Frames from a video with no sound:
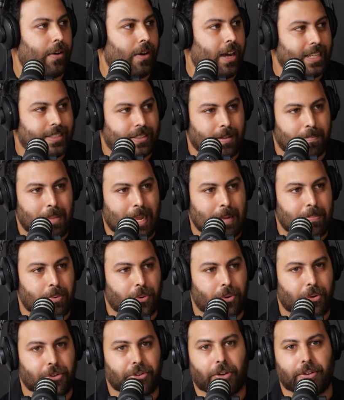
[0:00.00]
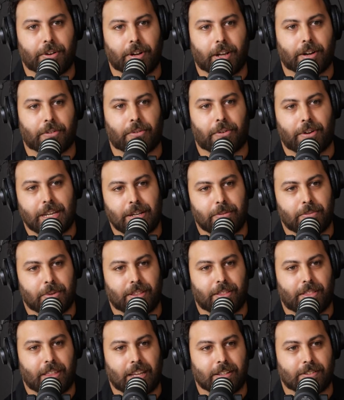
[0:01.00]
There are some people who don't agree
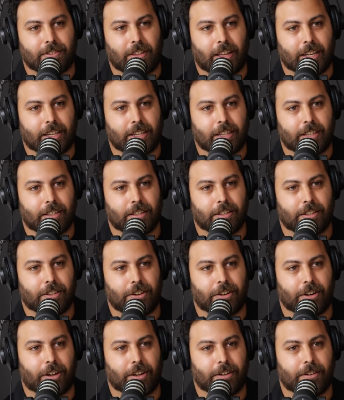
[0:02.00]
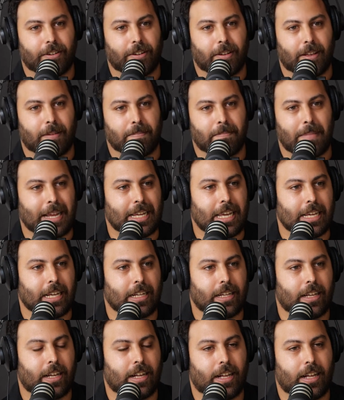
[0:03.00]
with things like,
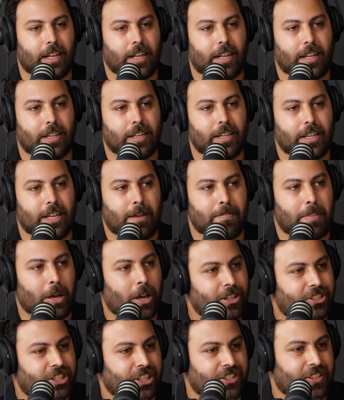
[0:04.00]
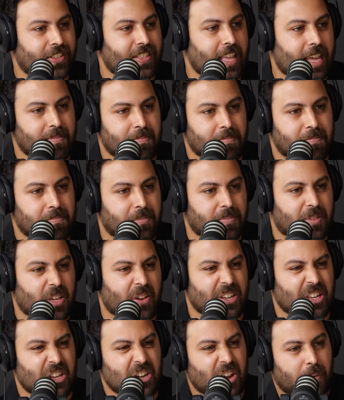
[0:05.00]
making a purchase and then
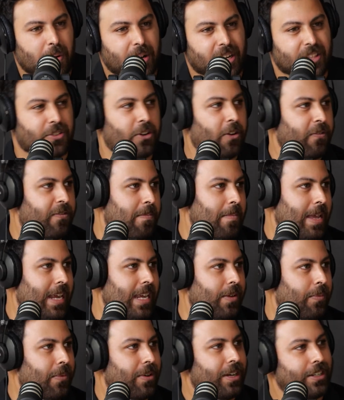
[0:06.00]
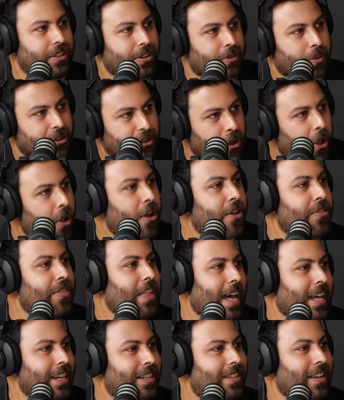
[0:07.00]
going, you know what, it's not for me, and wanting to return
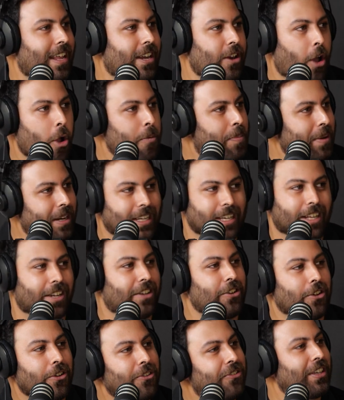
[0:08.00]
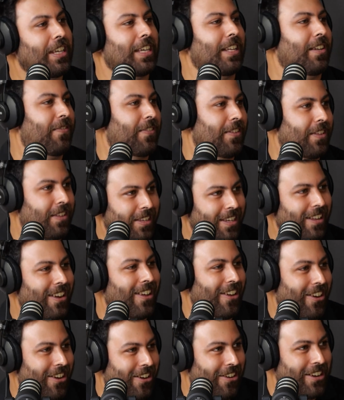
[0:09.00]
that and opening it and using it for,
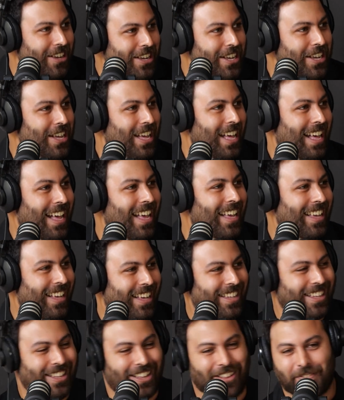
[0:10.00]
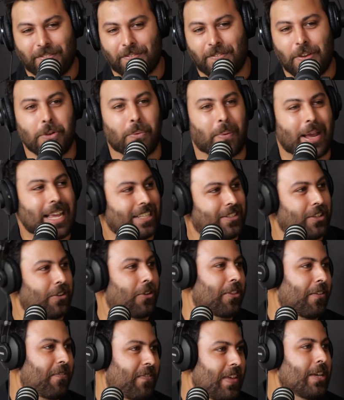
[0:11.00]
a few weeks and
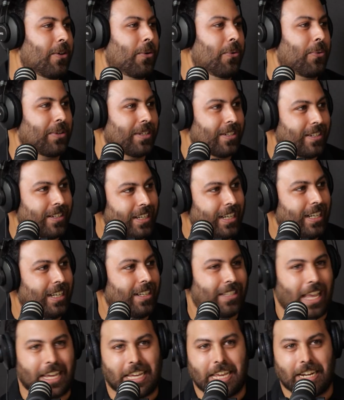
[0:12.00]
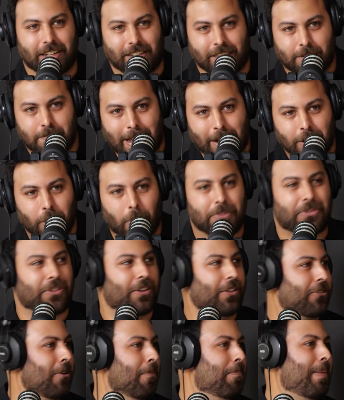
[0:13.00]
on the field and taking it to Spec Ops
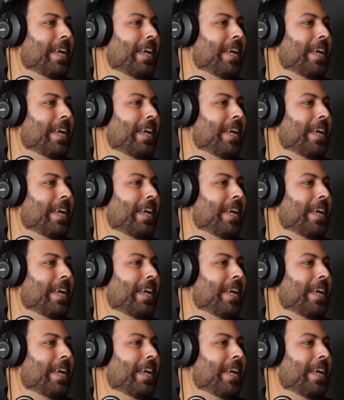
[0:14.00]
and it's got